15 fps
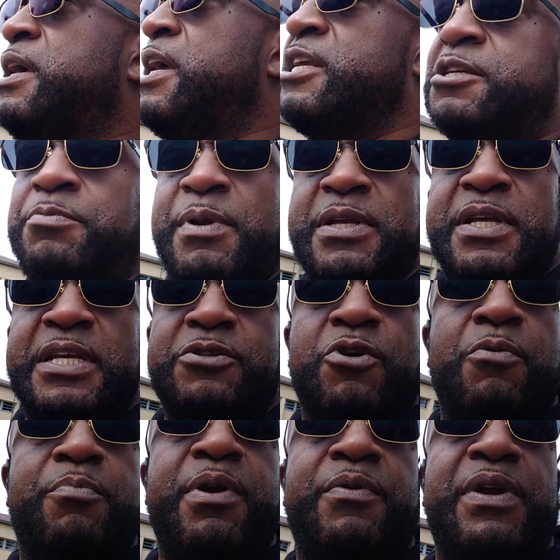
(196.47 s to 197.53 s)
Henchman is
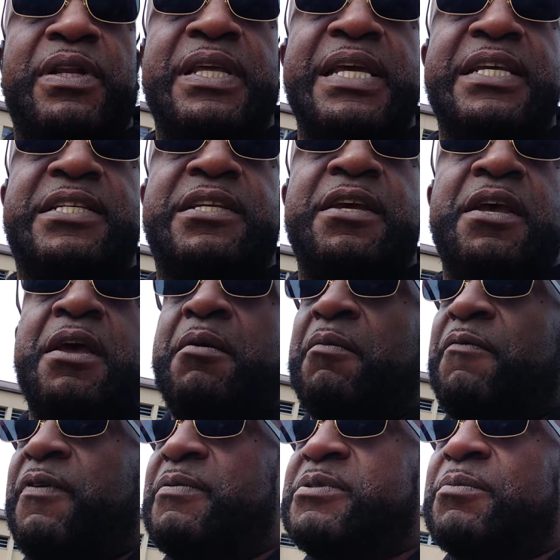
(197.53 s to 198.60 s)
gonna be released
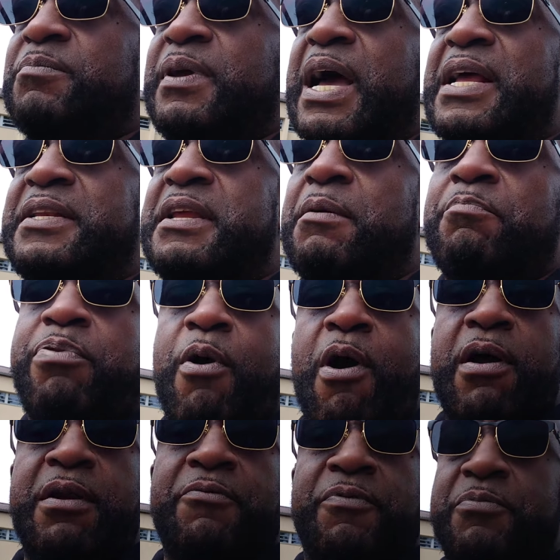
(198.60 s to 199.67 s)
from some goddamn
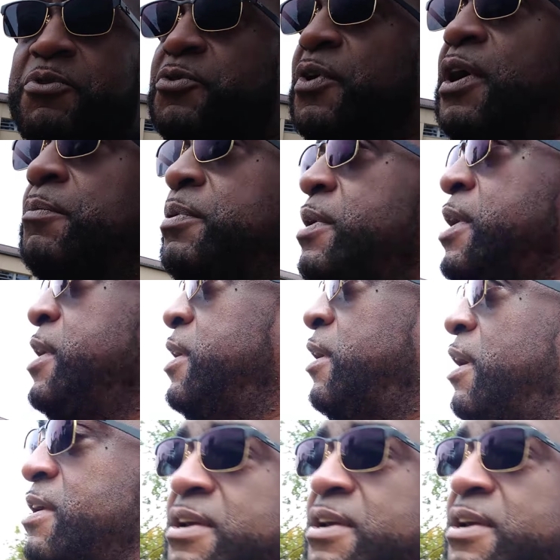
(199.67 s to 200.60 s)
pardon from Trump. Oh,